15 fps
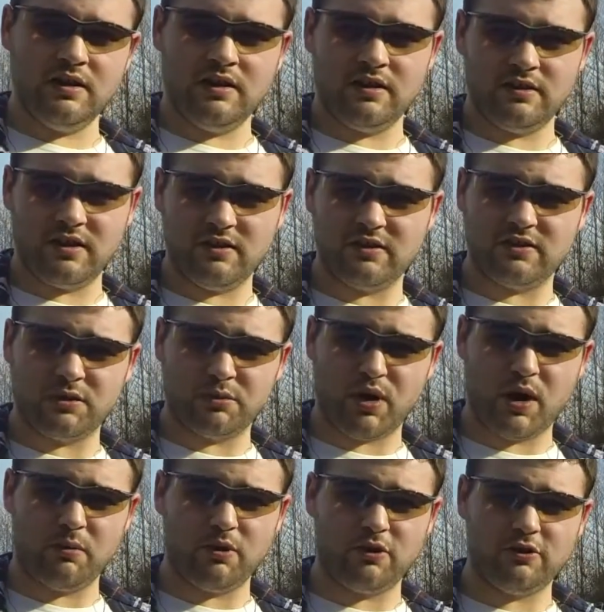Since the
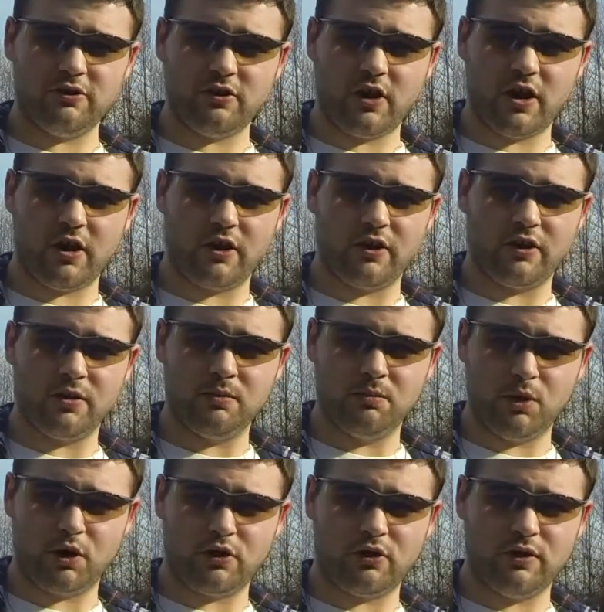primers are
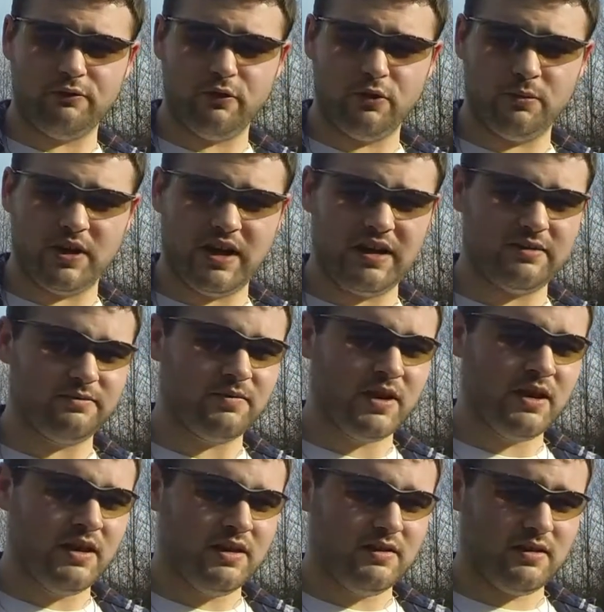mercury fulminate,
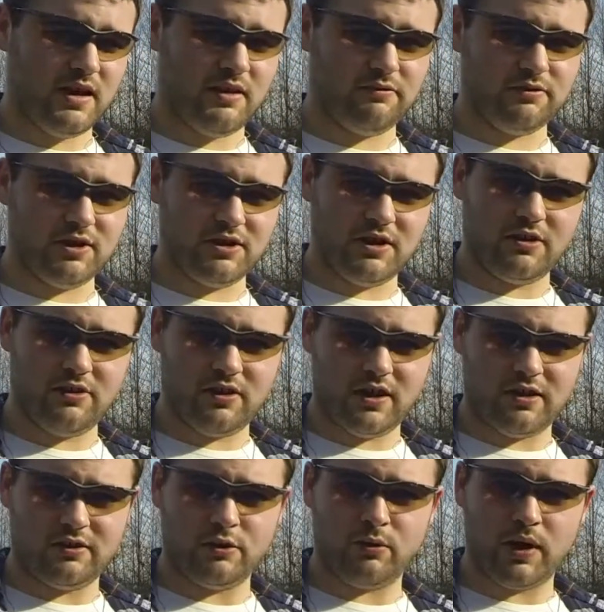they've
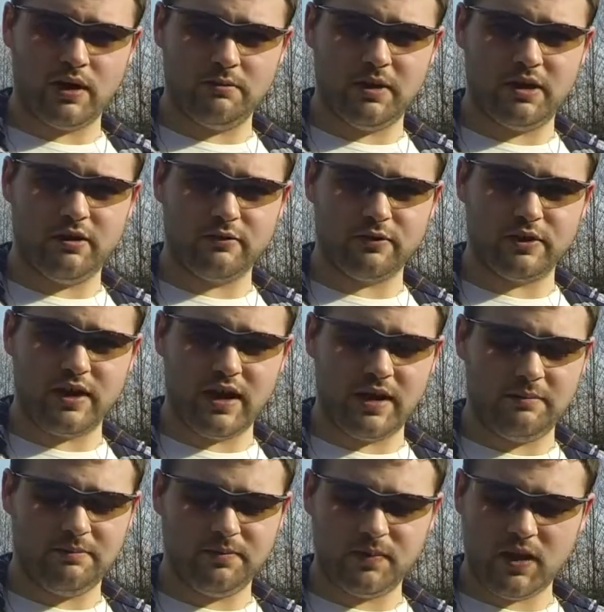deteriorated quite a bit over
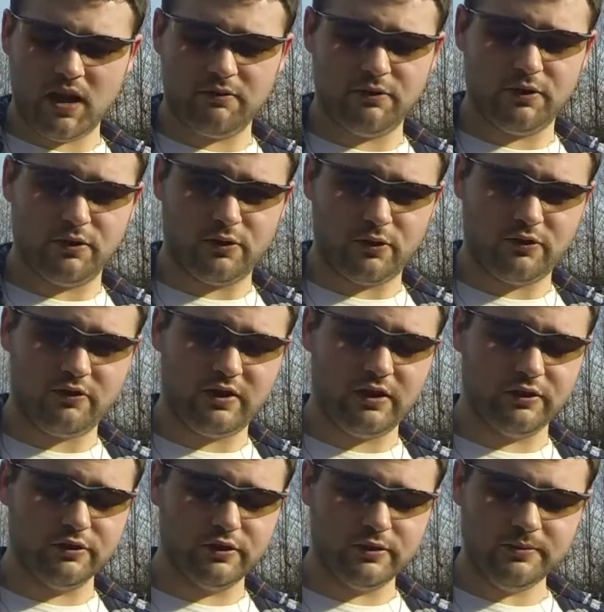time, even though they're
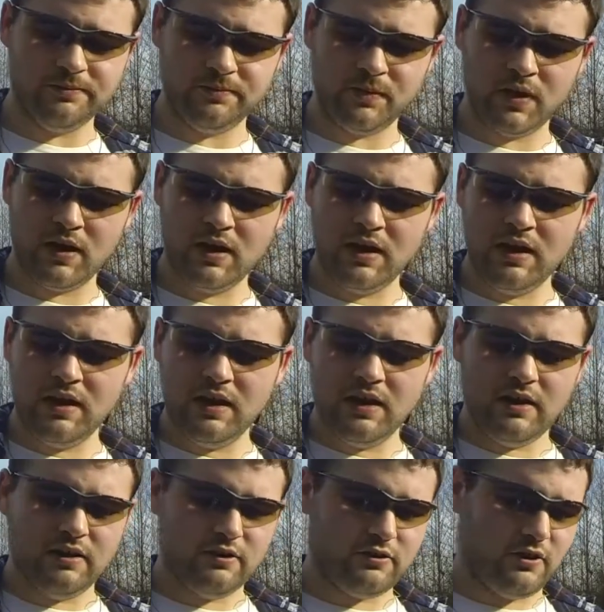sealed.
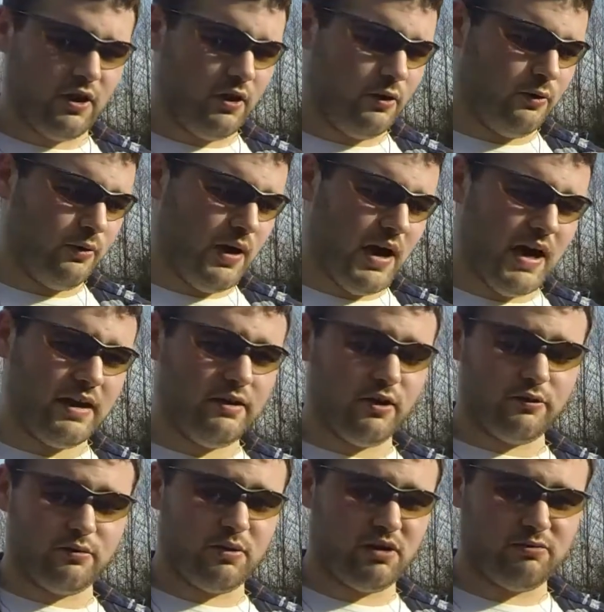So I know
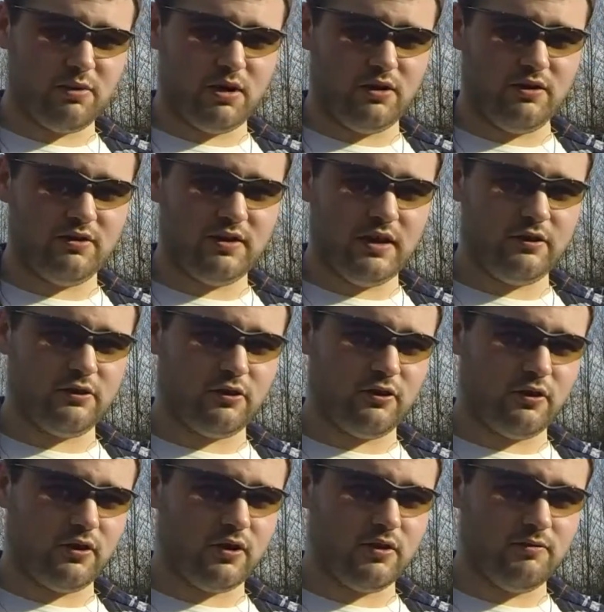from experience these are
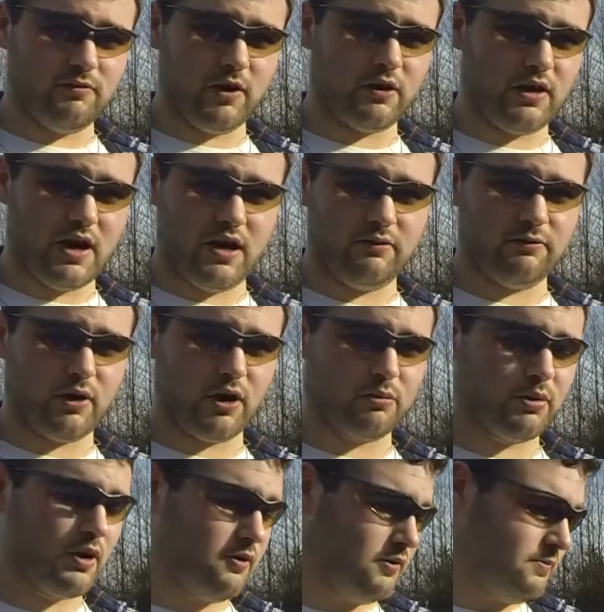very hangfire
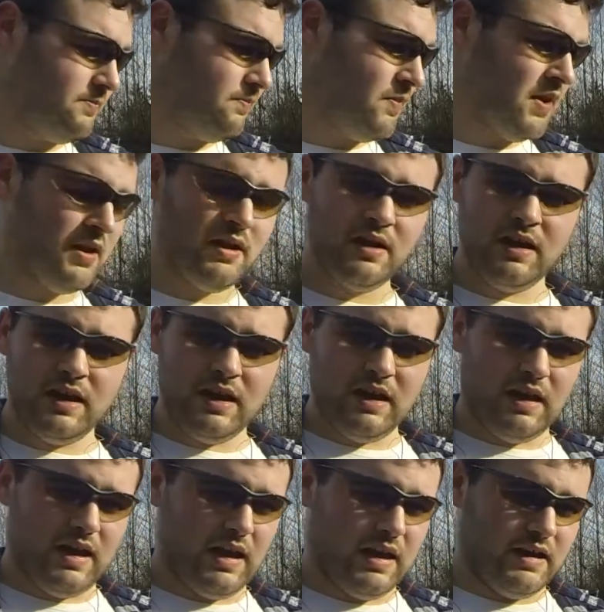prone,
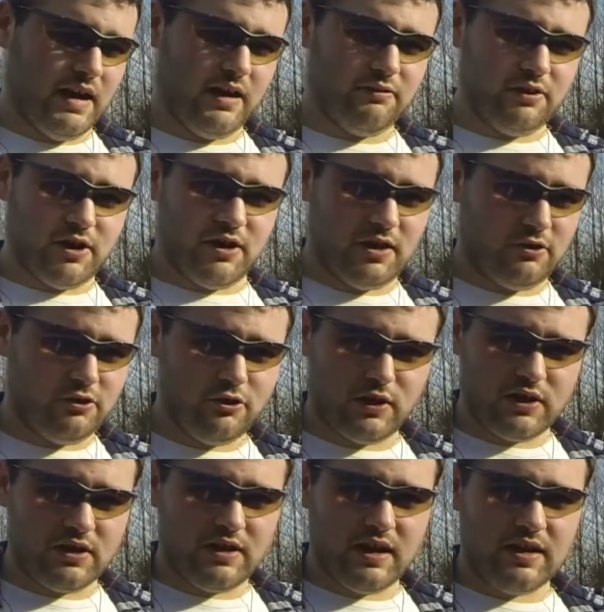and I haven't done any shooting
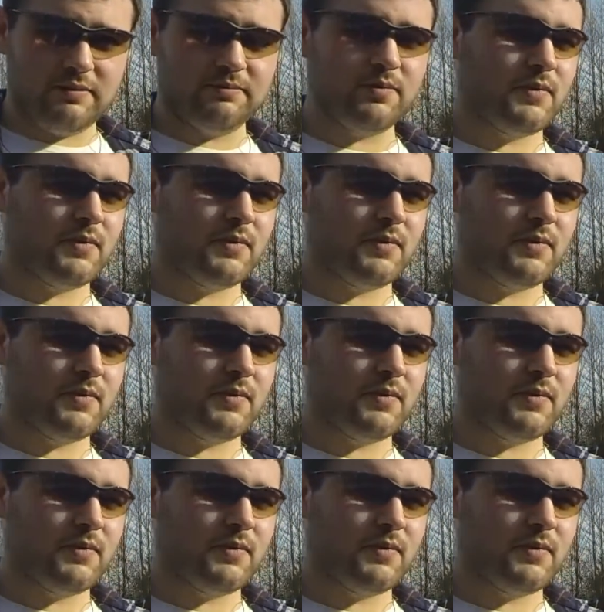today.